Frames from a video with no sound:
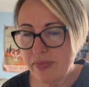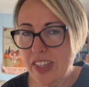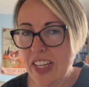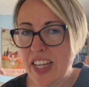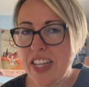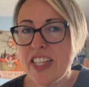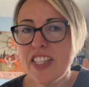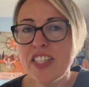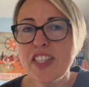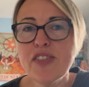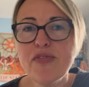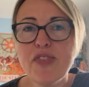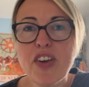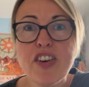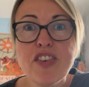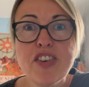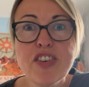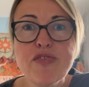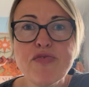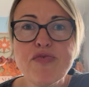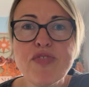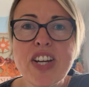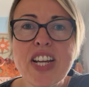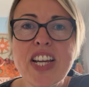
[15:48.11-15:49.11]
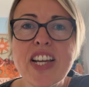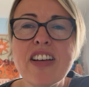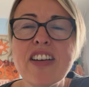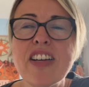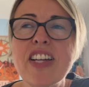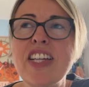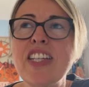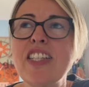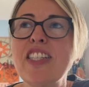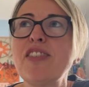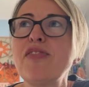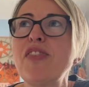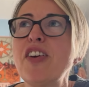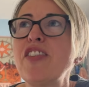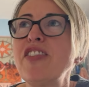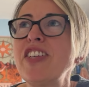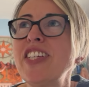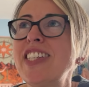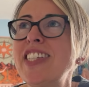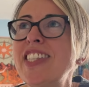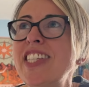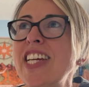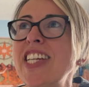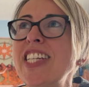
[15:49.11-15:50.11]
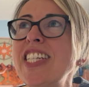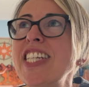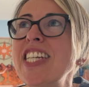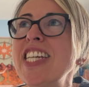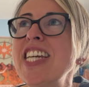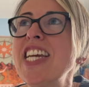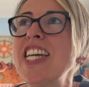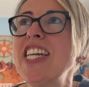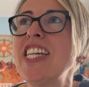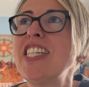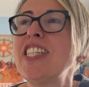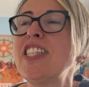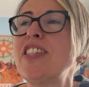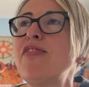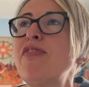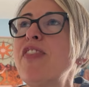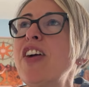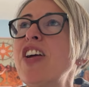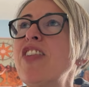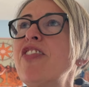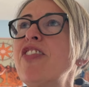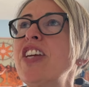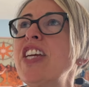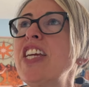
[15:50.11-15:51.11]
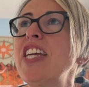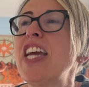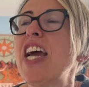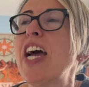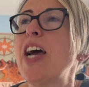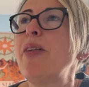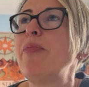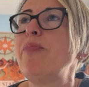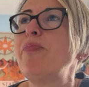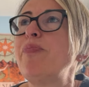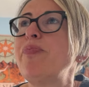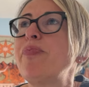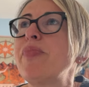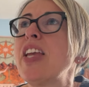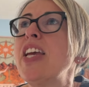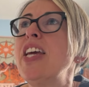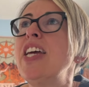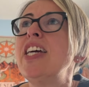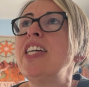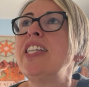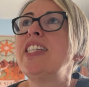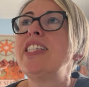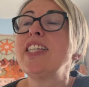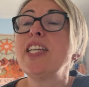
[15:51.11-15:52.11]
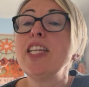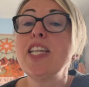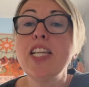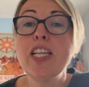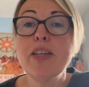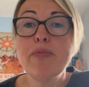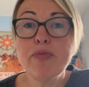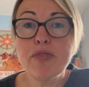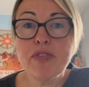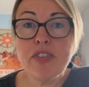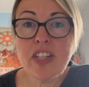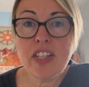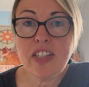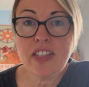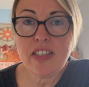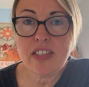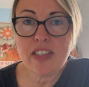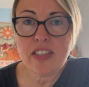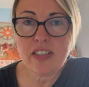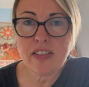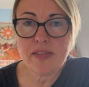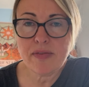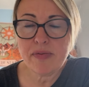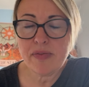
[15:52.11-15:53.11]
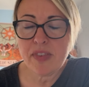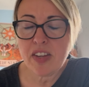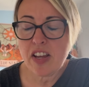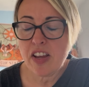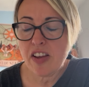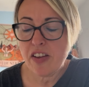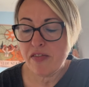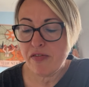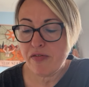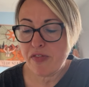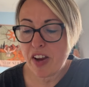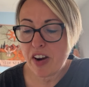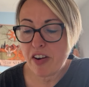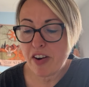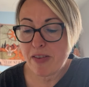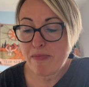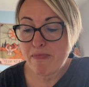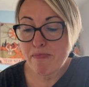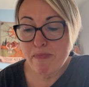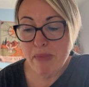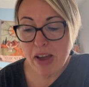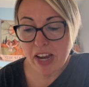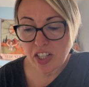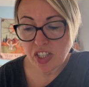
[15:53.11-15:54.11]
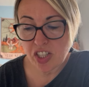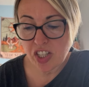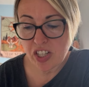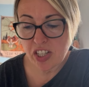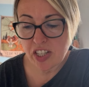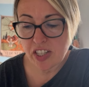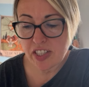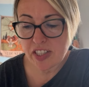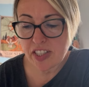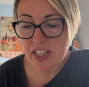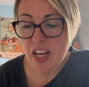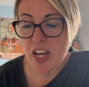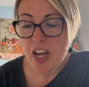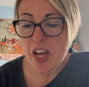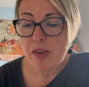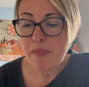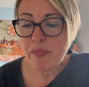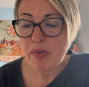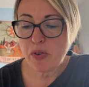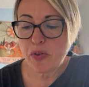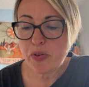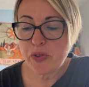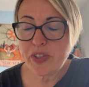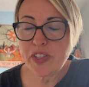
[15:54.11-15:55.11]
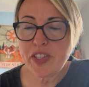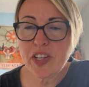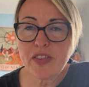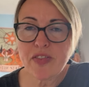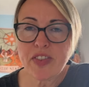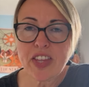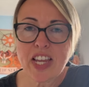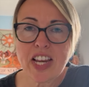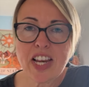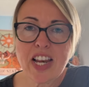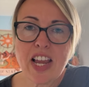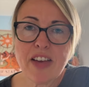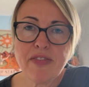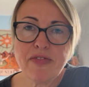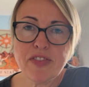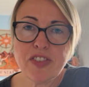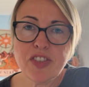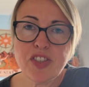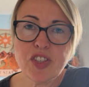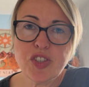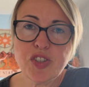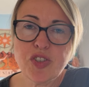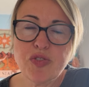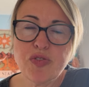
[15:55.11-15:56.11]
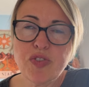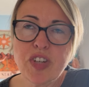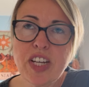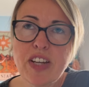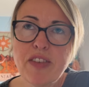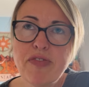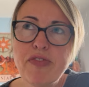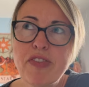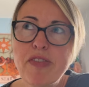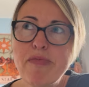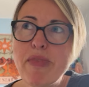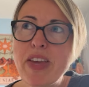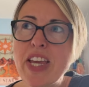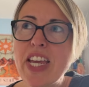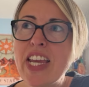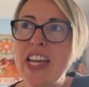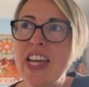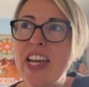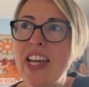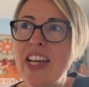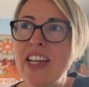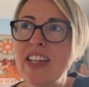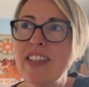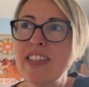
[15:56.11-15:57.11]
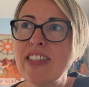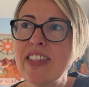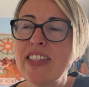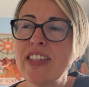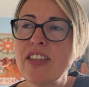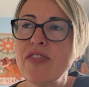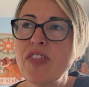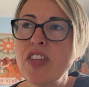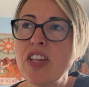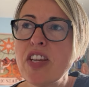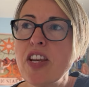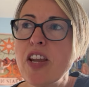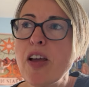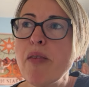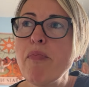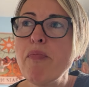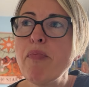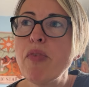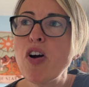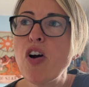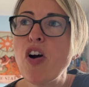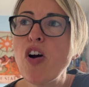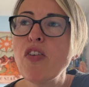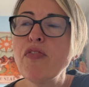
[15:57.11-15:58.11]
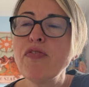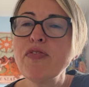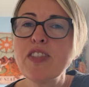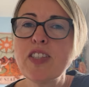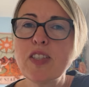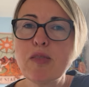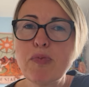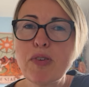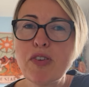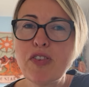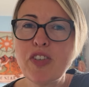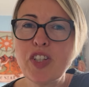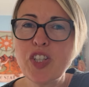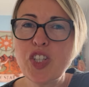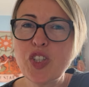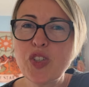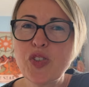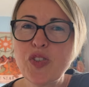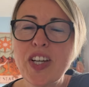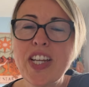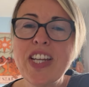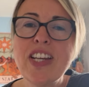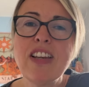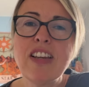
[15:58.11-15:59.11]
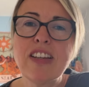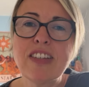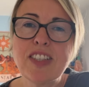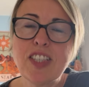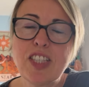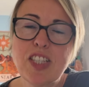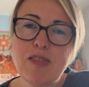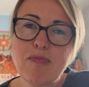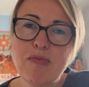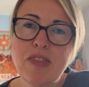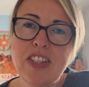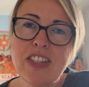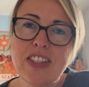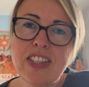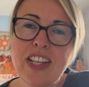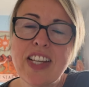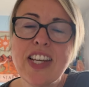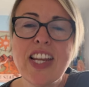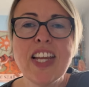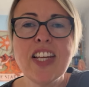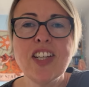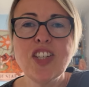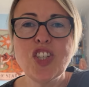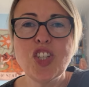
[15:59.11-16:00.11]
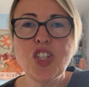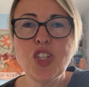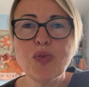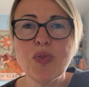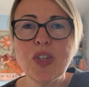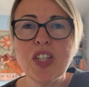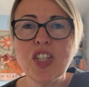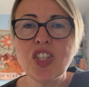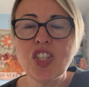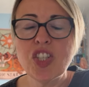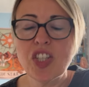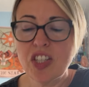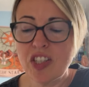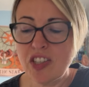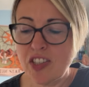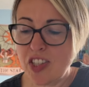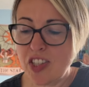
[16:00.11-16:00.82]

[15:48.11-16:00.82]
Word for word: It's very real, it's very steady, it's very um, deliberate very measured. But also, the 11 degree for me is the number of spiritual enlightenment and intuition.